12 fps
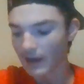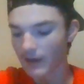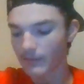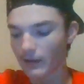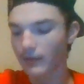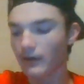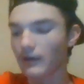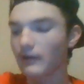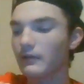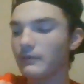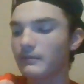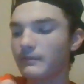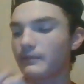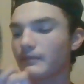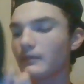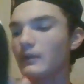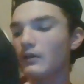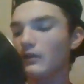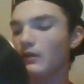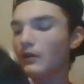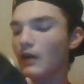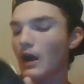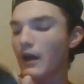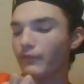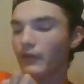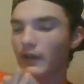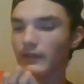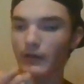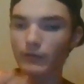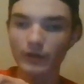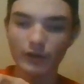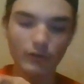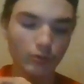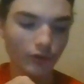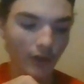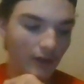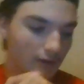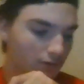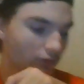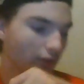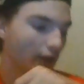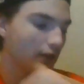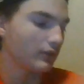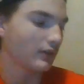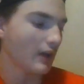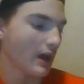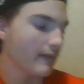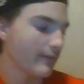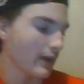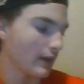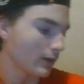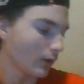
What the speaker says: became a thing. I find that really cool. They used to have a